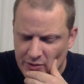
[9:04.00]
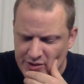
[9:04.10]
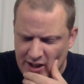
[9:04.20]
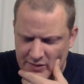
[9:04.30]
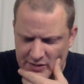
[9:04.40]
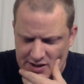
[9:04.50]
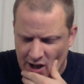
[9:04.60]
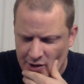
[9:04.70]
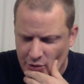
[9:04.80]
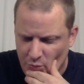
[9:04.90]
goes on as
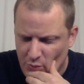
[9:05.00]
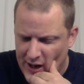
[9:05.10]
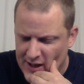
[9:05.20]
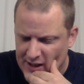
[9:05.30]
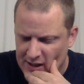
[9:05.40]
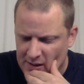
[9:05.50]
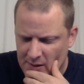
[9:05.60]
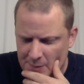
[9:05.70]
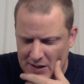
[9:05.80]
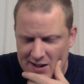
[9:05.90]
underrated.
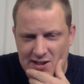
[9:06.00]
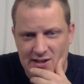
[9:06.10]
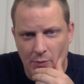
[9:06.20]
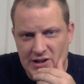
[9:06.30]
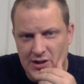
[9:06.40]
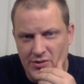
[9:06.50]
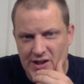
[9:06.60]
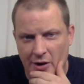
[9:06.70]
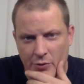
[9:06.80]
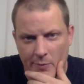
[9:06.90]
I think in some ways he goes
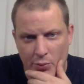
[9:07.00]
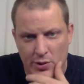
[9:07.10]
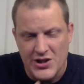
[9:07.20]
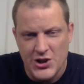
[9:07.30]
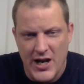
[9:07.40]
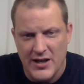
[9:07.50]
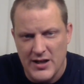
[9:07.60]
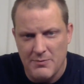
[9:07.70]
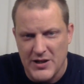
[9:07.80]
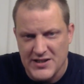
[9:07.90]

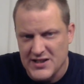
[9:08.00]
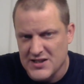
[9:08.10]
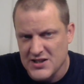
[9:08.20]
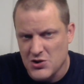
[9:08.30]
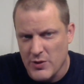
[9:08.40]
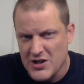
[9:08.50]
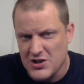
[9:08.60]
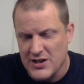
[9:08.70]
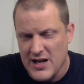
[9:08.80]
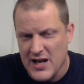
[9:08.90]
underappreciated because of the
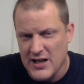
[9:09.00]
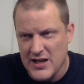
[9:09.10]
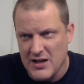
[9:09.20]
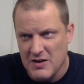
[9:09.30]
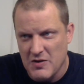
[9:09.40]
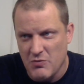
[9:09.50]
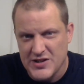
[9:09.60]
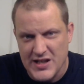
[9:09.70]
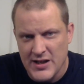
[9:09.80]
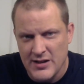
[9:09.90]
situation he
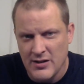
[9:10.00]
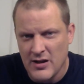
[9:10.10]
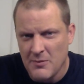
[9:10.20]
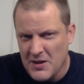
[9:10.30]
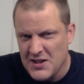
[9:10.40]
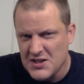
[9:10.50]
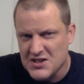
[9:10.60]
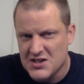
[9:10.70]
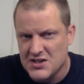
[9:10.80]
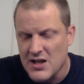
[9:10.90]
was in. I think
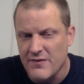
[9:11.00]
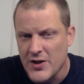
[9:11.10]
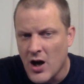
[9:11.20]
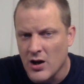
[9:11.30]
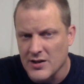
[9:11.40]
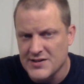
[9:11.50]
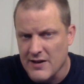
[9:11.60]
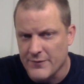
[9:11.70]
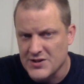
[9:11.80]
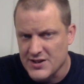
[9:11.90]
it's Steve Young in
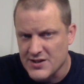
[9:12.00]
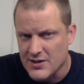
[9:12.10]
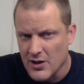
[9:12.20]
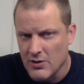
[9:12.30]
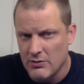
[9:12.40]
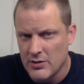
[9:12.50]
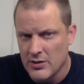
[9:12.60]
San Francisco.